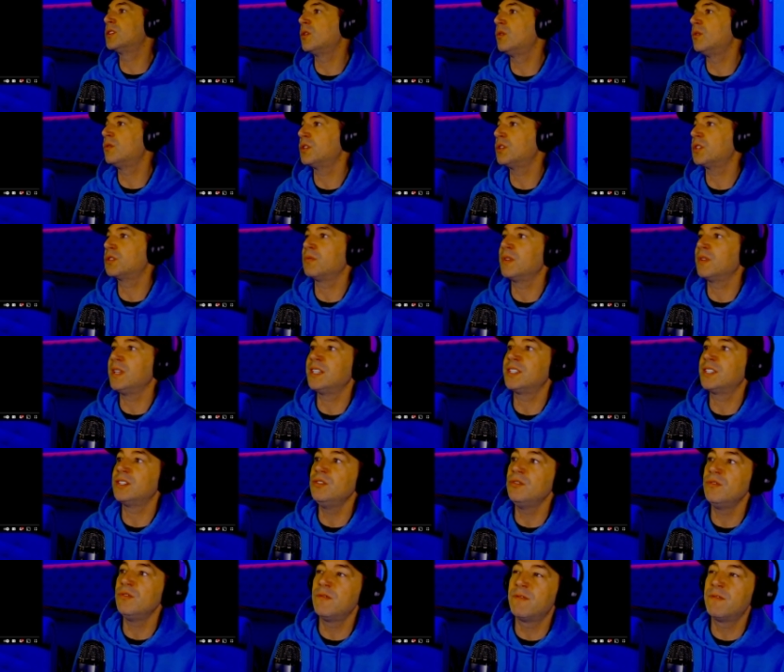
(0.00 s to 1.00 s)
Soldiers release
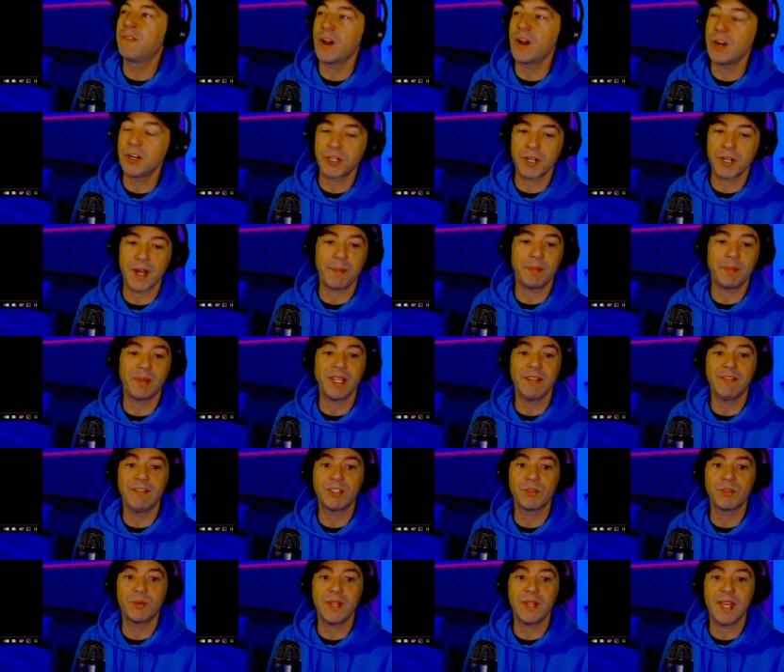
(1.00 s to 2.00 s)
new version. I believe
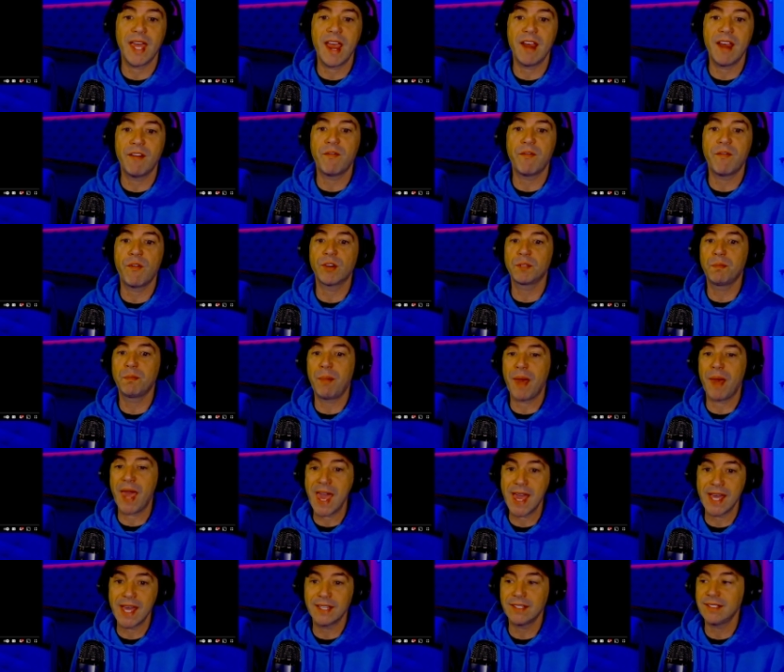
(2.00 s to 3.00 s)
it's with the Air Force
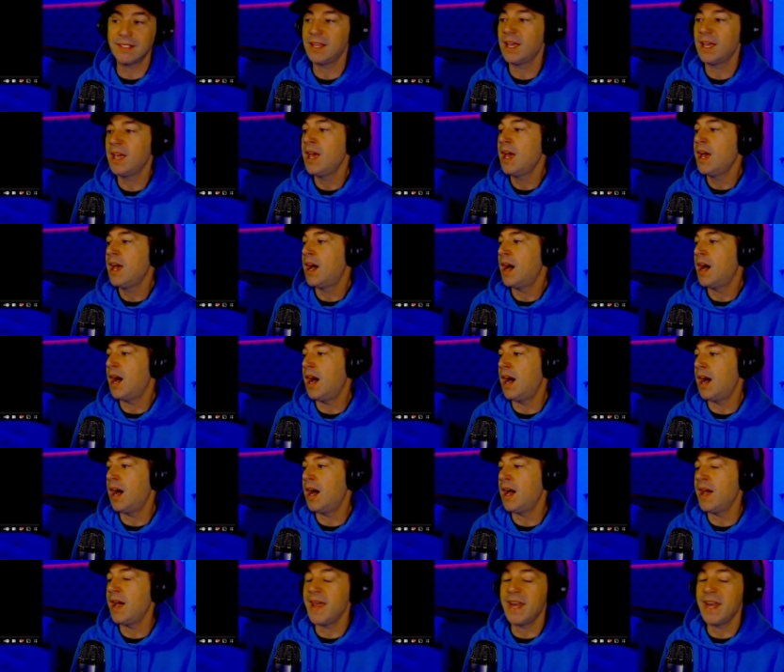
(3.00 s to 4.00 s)
Band,
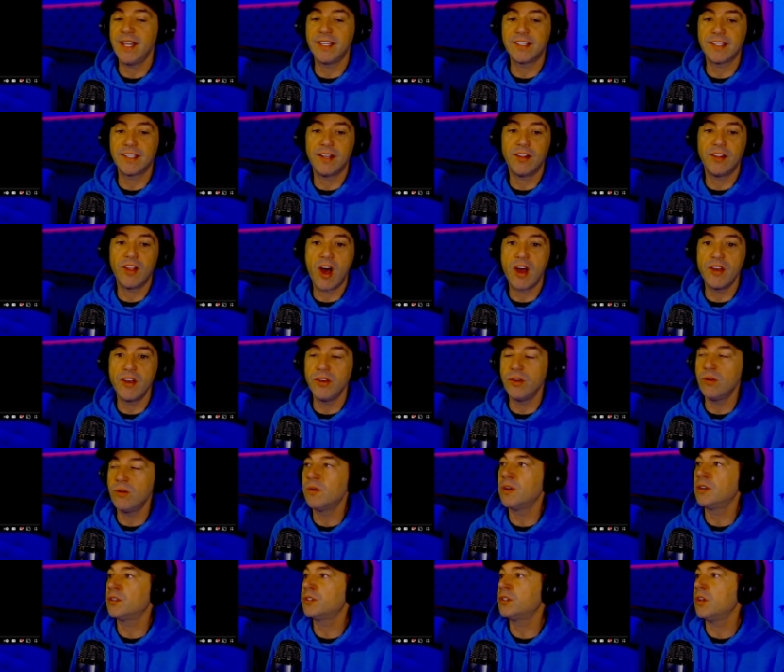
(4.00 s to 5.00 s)
and it's a lot
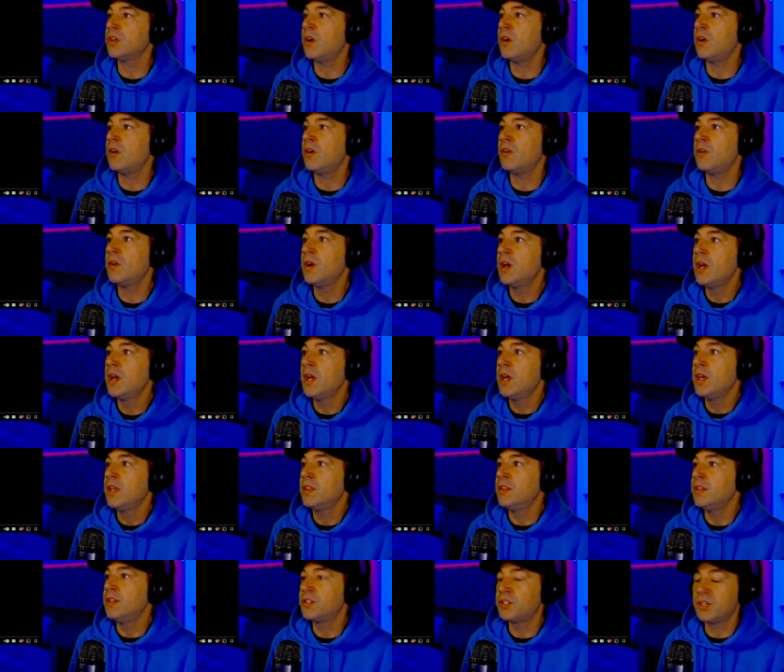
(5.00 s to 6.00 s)
newer. So
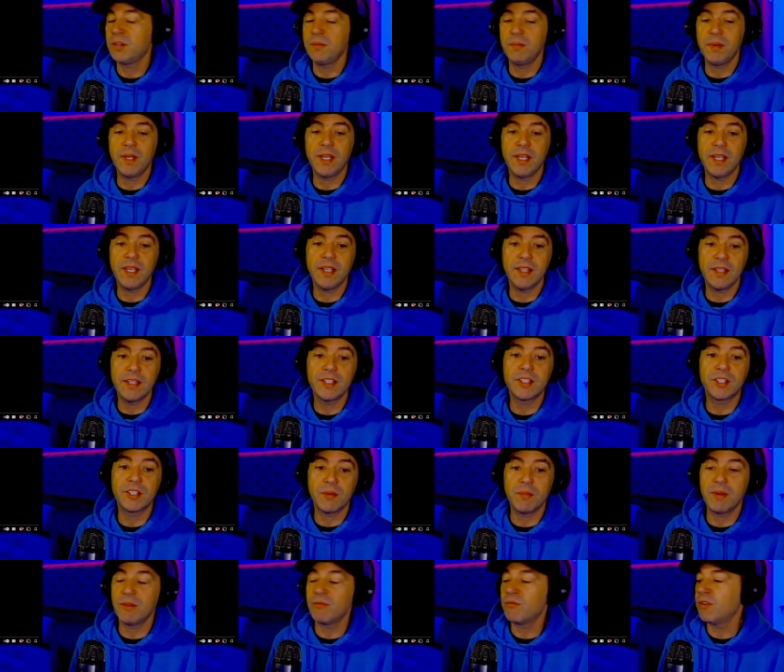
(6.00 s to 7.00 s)
this should be
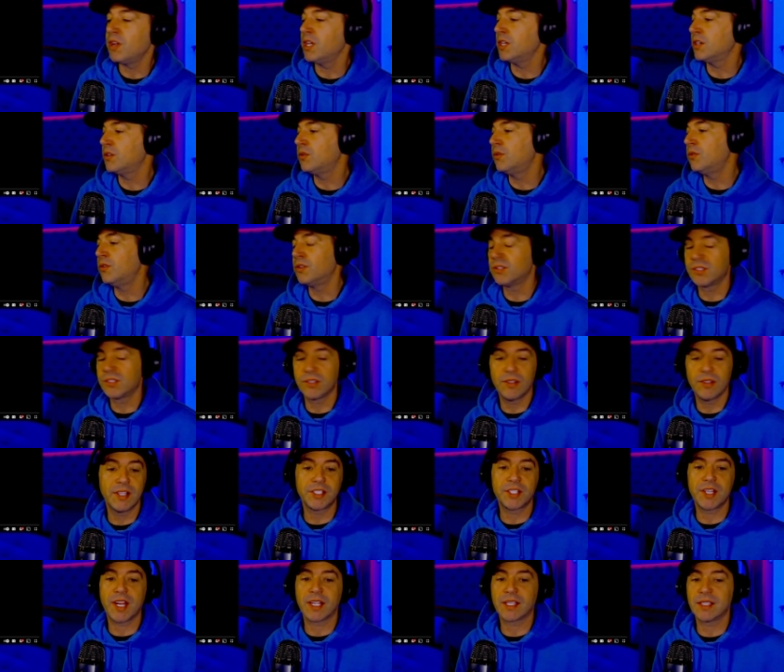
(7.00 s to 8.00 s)
really cool. So
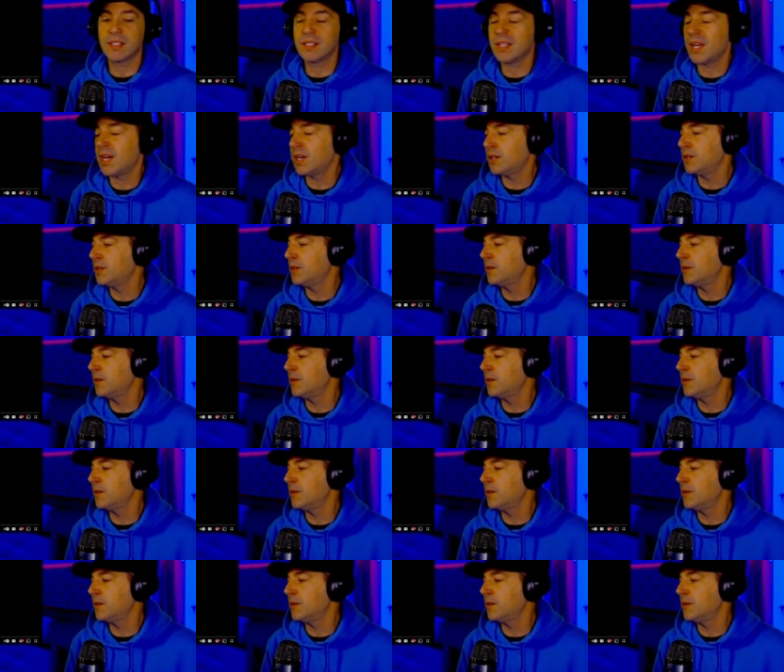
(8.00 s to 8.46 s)
let's check this out.